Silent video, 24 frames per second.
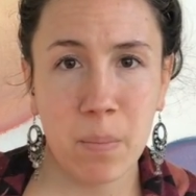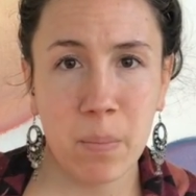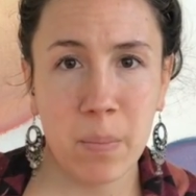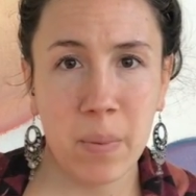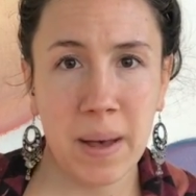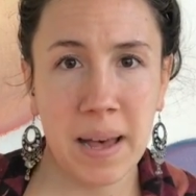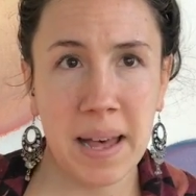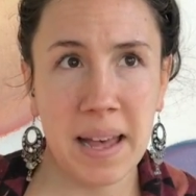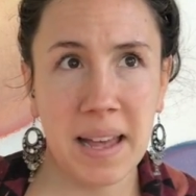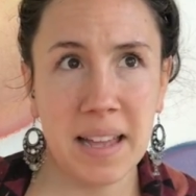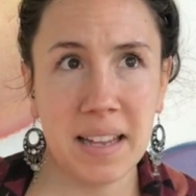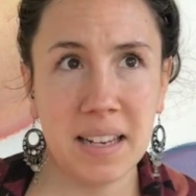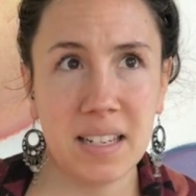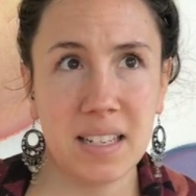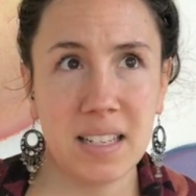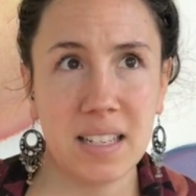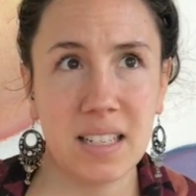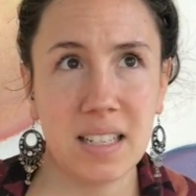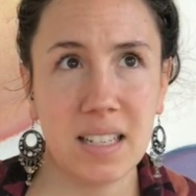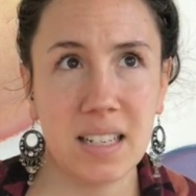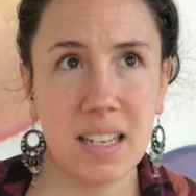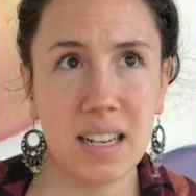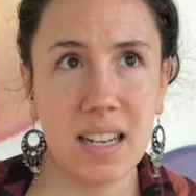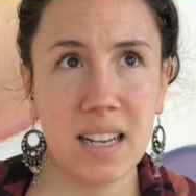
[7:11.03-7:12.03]

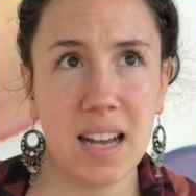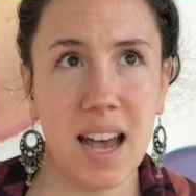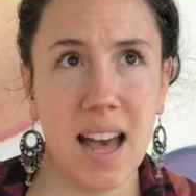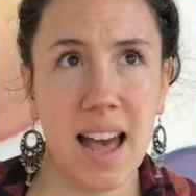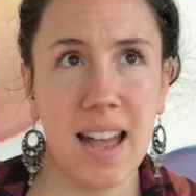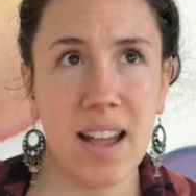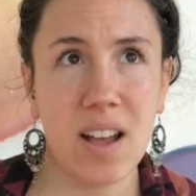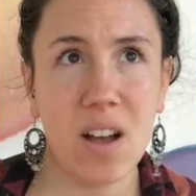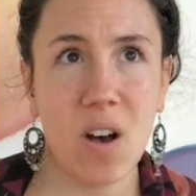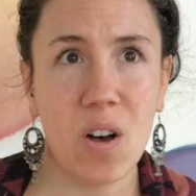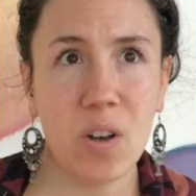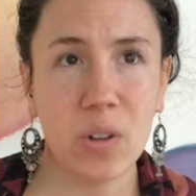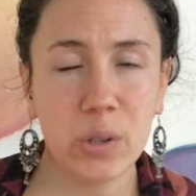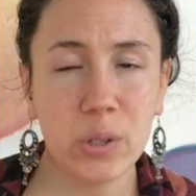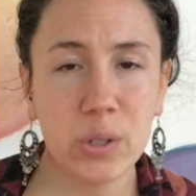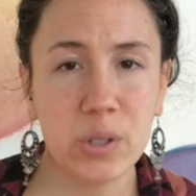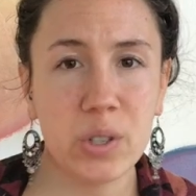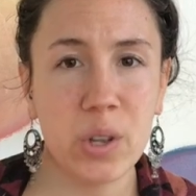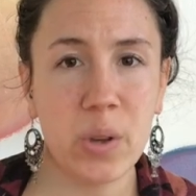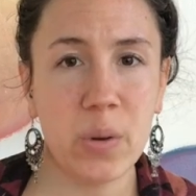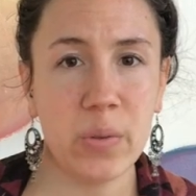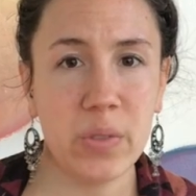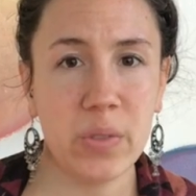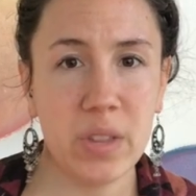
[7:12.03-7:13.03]
But I
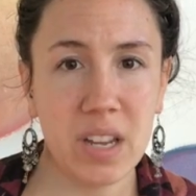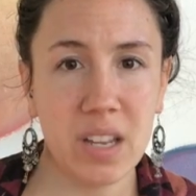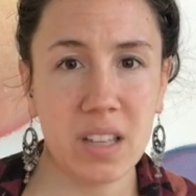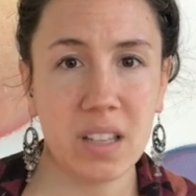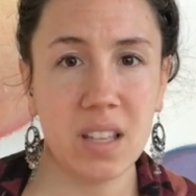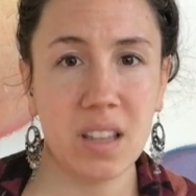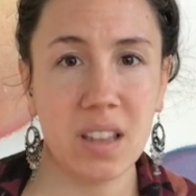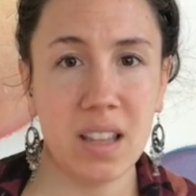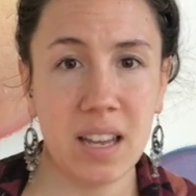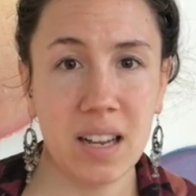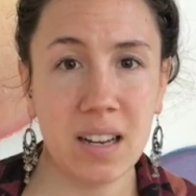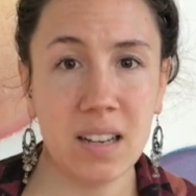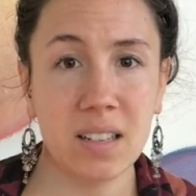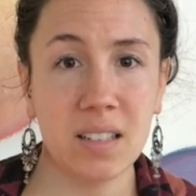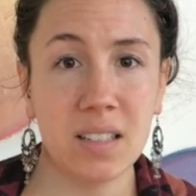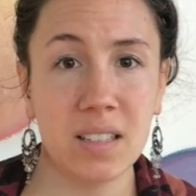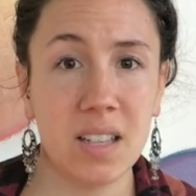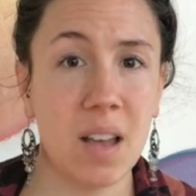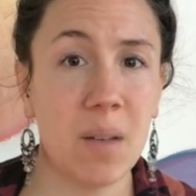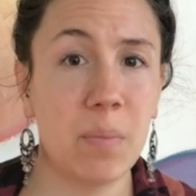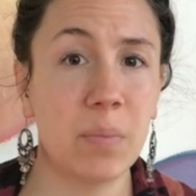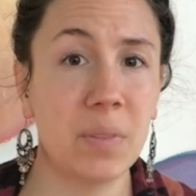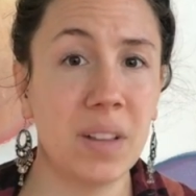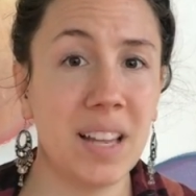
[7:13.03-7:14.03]
also think that there's
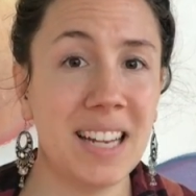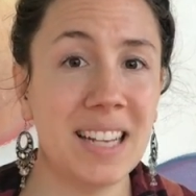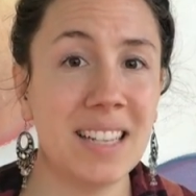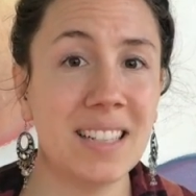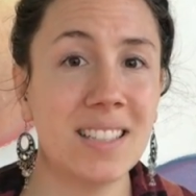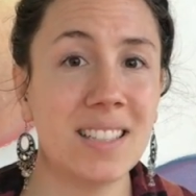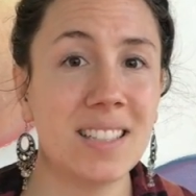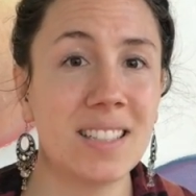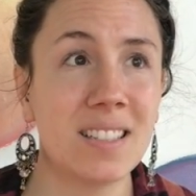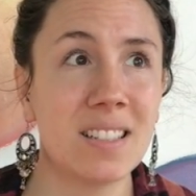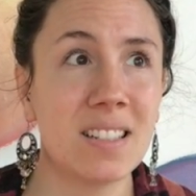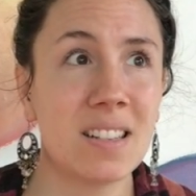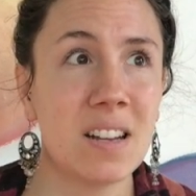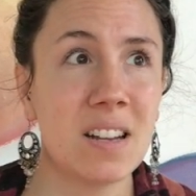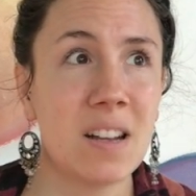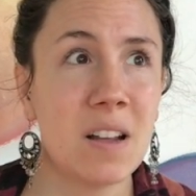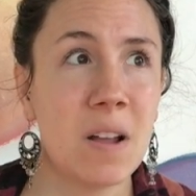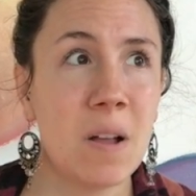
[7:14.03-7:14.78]
a place